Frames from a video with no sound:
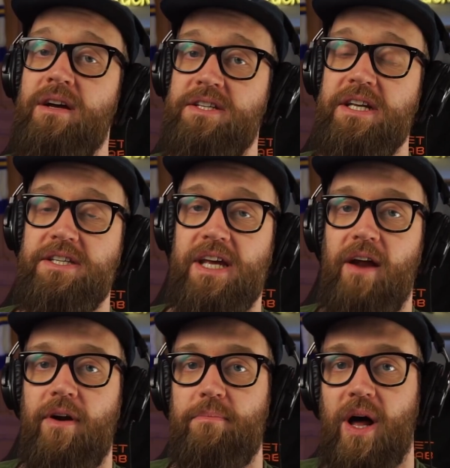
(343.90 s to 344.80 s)

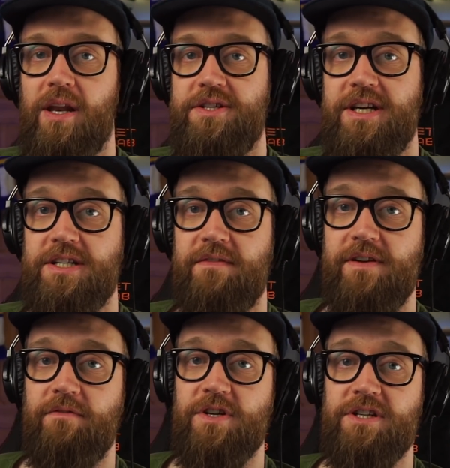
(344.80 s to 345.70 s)
sincere apologies if
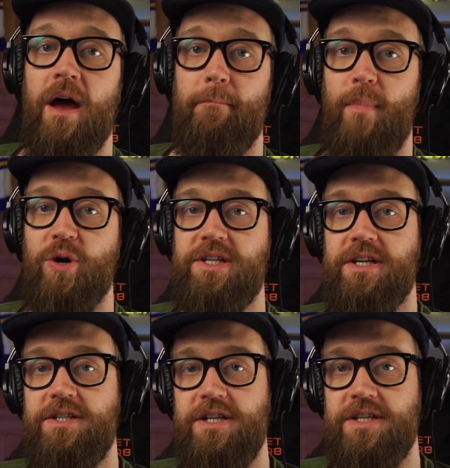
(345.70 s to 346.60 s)
you've just
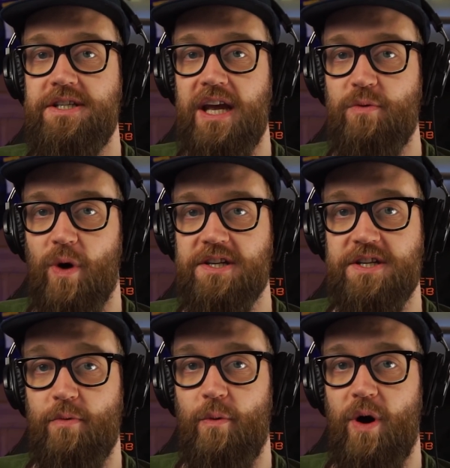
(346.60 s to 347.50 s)
moistened your seat whilst
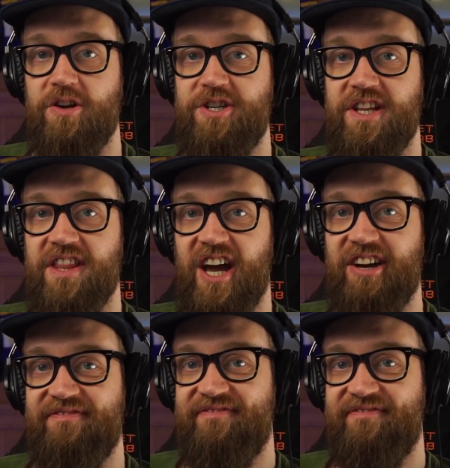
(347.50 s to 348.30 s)
you were watching that.